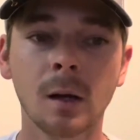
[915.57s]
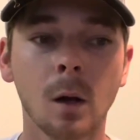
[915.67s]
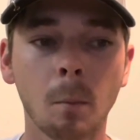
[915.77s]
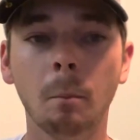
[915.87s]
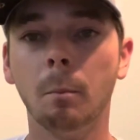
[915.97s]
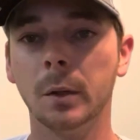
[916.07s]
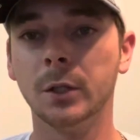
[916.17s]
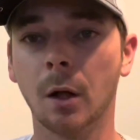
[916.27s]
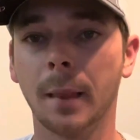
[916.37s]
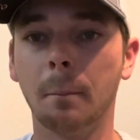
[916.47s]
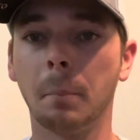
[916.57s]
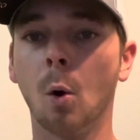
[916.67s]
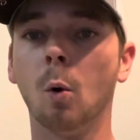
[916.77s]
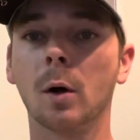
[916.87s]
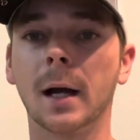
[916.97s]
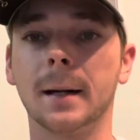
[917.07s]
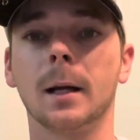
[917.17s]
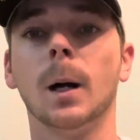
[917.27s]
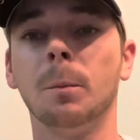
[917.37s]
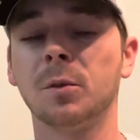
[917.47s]
that bowl kind of
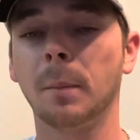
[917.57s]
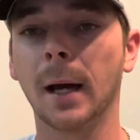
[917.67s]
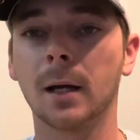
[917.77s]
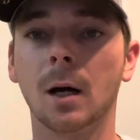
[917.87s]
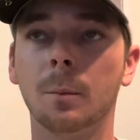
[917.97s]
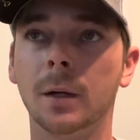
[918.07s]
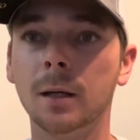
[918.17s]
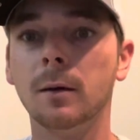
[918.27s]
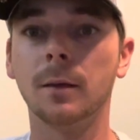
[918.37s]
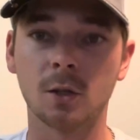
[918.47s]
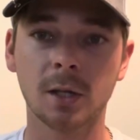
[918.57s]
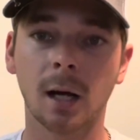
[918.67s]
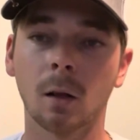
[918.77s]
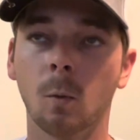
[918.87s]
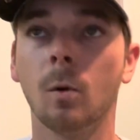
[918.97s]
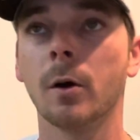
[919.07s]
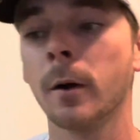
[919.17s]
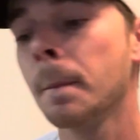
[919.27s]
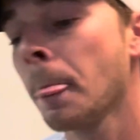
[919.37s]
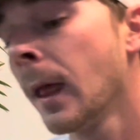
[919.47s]
comes back up into the shallow
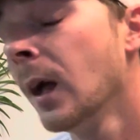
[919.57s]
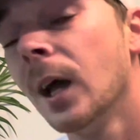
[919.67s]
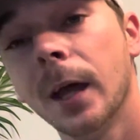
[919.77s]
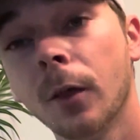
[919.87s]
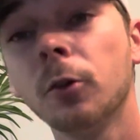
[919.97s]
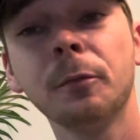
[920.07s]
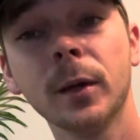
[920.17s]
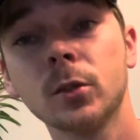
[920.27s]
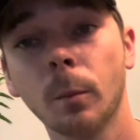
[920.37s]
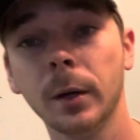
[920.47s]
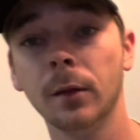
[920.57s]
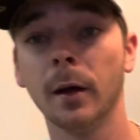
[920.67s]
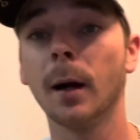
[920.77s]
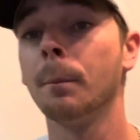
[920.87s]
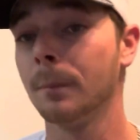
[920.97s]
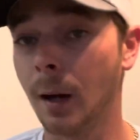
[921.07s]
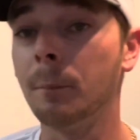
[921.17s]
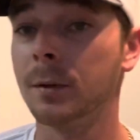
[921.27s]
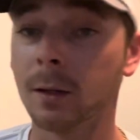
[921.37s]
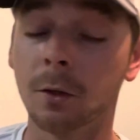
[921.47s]
water. And those fish will be there.
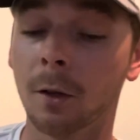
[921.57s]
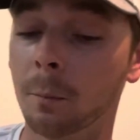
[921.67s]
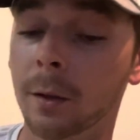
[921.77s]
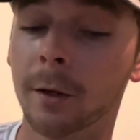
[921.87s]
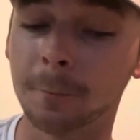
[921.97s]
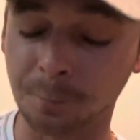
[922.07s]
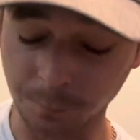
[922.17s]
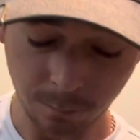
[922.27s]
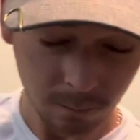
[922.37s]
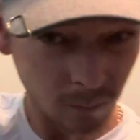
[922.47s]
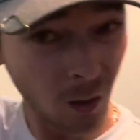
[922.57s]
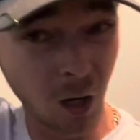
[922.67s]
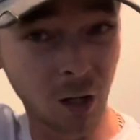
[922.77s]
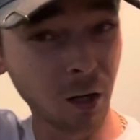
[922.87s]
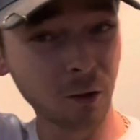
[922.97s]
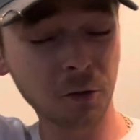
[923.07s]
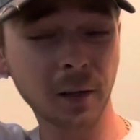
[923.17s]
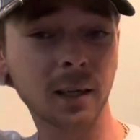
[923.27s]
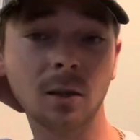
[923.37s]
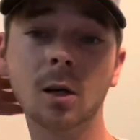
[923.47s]
I'm telling you, they'll be there. Another
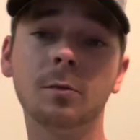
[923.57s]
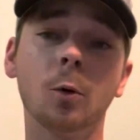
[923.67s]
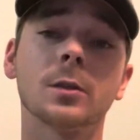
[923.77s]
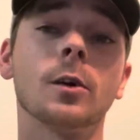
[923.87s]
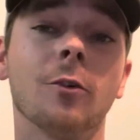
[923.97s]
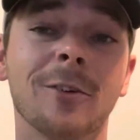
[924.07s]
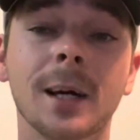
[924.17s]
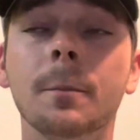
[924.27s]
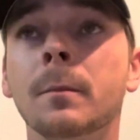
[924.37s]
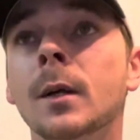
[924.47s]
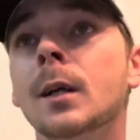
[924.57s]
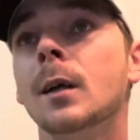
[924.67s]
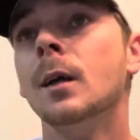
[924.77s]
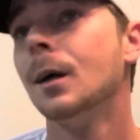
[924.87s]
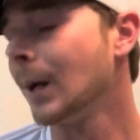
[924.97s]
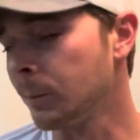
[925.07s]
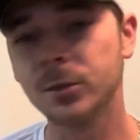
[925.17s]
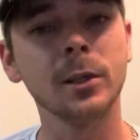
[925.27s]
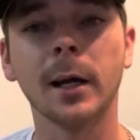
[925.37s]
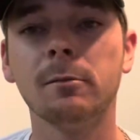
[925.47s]
thing to look for is a rip. I'm
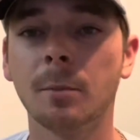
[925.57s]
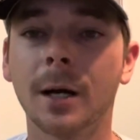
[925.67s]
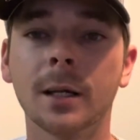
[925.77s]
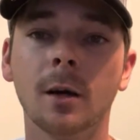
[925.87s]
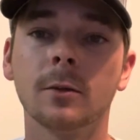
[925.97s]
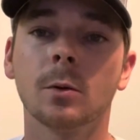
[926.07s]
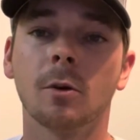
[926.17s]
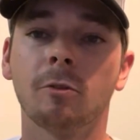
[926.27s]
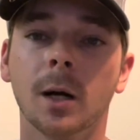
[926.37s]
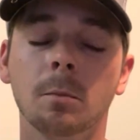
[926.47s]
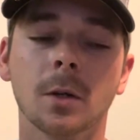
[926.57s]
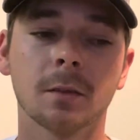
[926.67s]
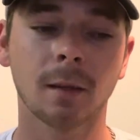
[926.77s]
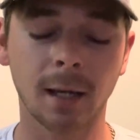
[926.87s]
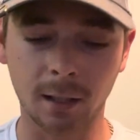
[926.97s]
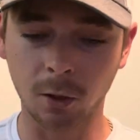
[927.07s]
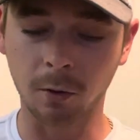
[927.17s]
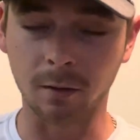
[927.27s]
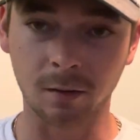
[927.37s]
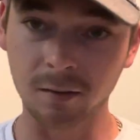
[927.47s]
sure everybody knows what a rip looks like. You
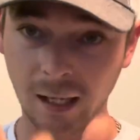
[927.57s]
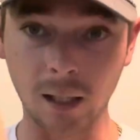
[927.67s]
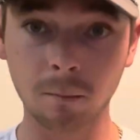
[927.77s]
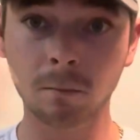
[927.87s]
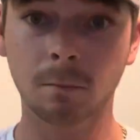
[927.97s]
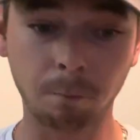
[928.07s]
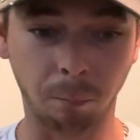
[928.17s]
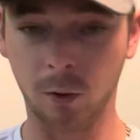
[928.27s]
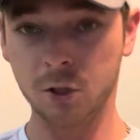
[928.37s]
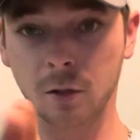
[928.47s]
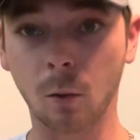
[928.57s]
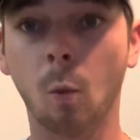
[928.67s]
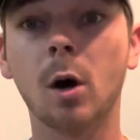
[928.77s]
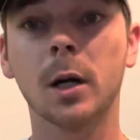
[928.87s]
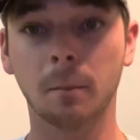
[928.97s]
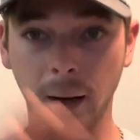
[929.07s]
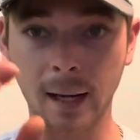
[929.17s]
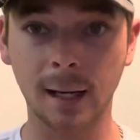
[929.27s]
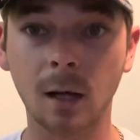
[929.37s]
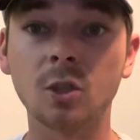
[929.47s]
can see them pushing the water
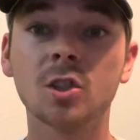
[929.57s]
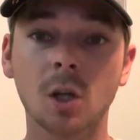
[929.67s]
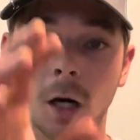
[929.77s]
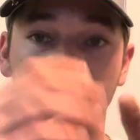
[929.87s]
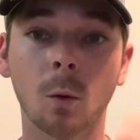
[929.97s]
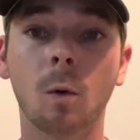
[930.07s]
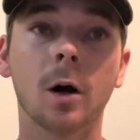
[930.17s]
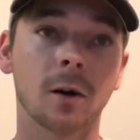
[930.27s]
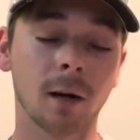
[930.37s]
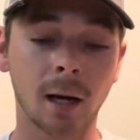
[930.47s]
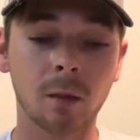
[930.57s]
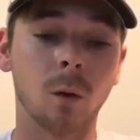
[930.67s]
back out, sucking the water out, and the